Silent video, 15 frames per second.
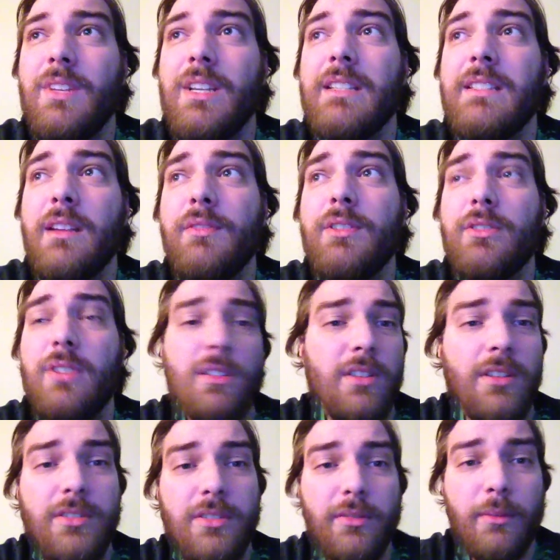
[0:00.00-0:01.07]
Self-Destructs
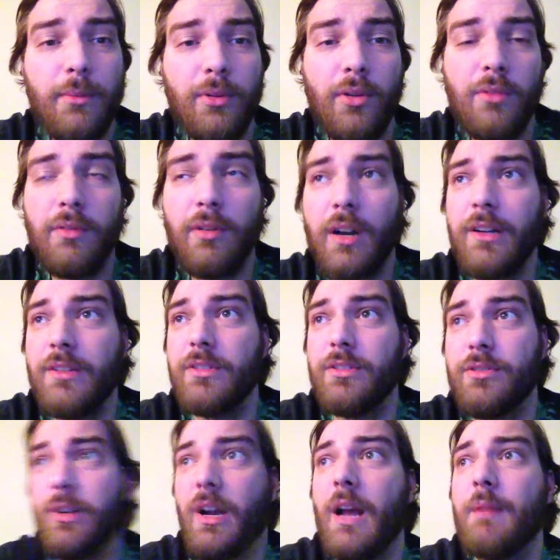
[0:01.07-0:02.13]
on Cerebral Overriders or
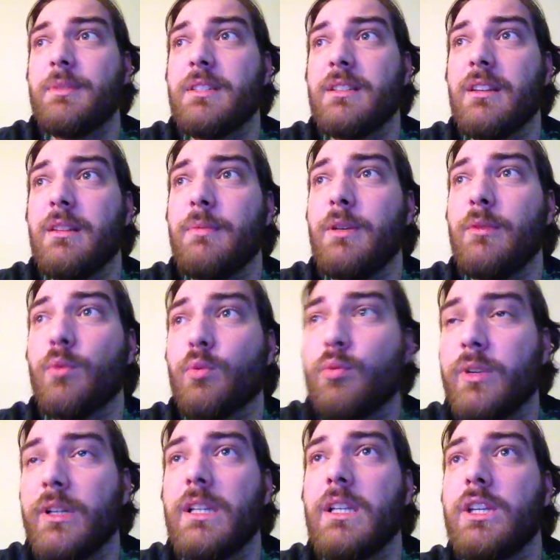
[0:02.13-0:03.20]
Traps is going to be
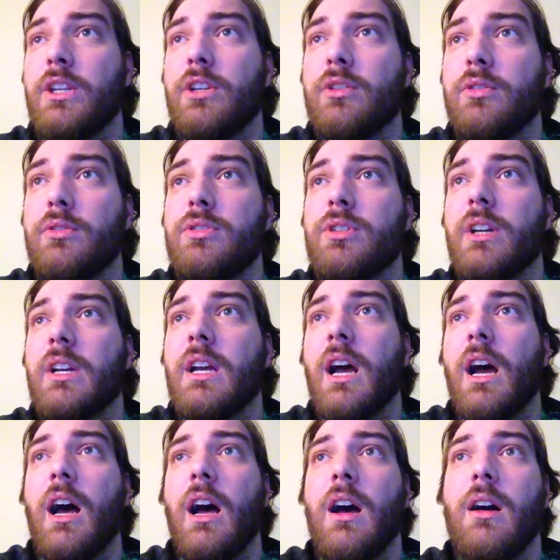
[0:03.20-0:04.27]
really huge.
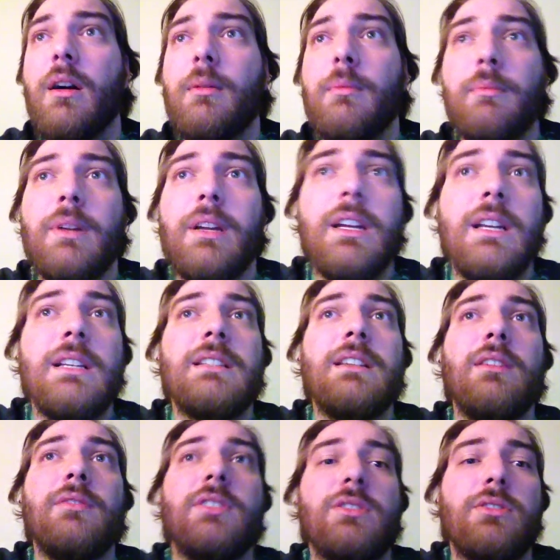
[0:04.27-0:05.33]

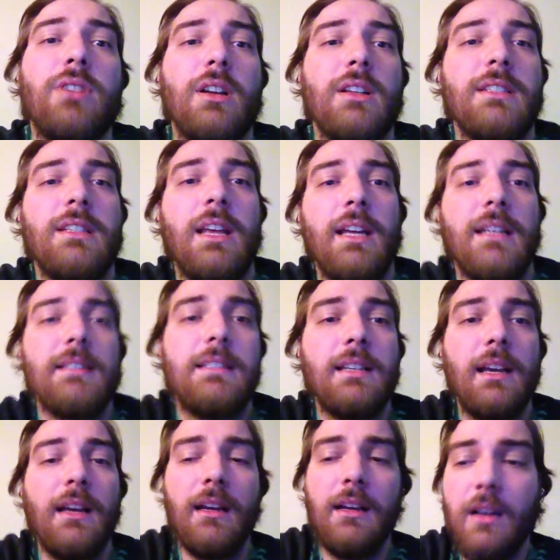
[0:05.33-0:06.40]
Self-Destructs that
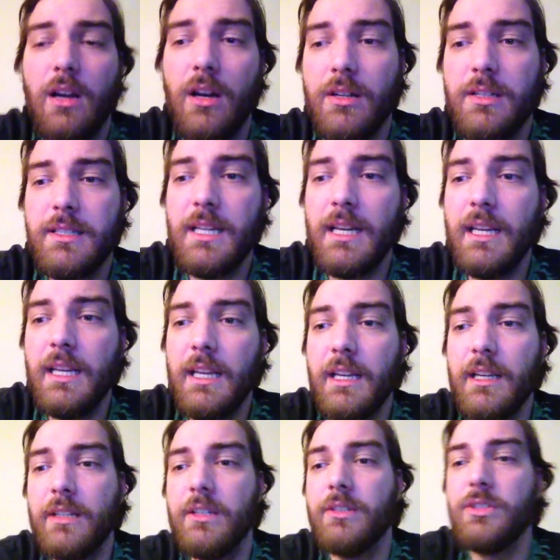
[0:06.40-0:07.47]
are sitting
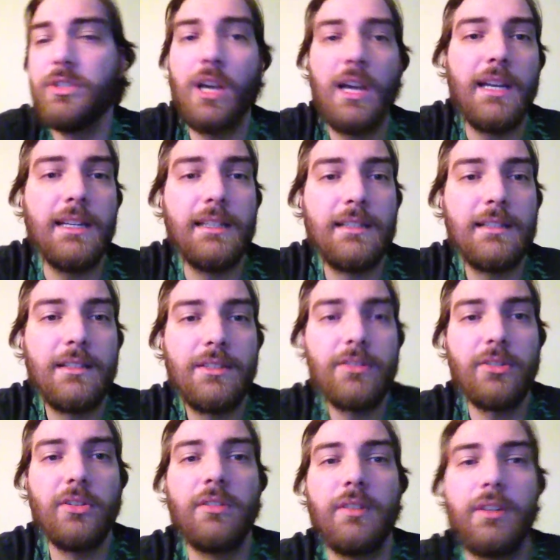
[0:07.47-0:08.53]
in giant
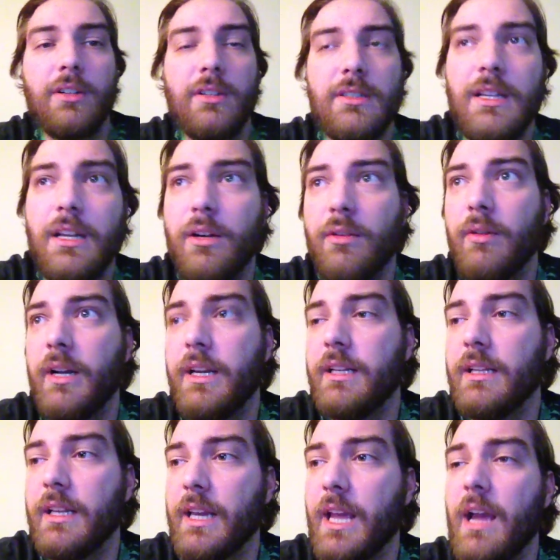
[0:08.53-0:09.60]
servers that are ready,
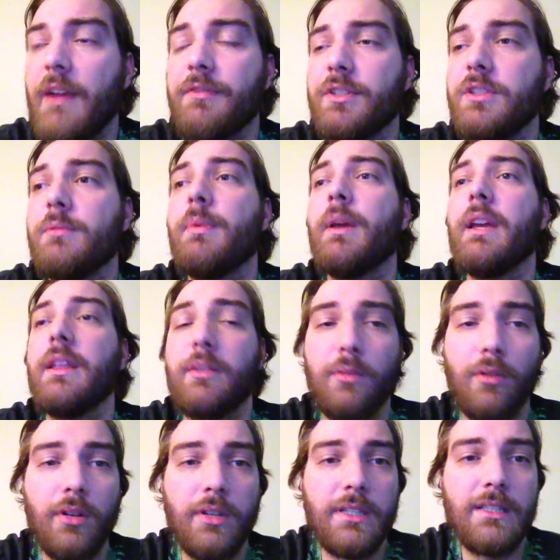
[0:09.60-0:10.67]
like after you pay
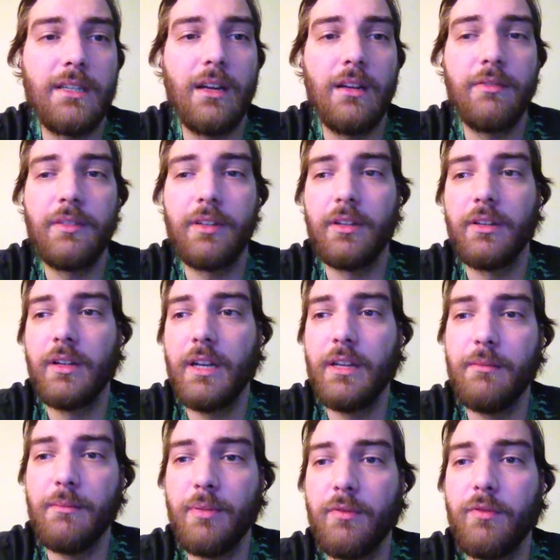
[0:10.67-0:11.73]
through all the stuff,
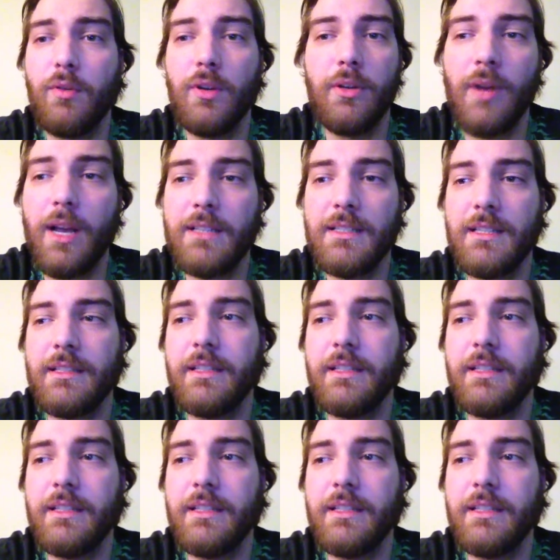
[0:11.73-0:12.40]
and before you access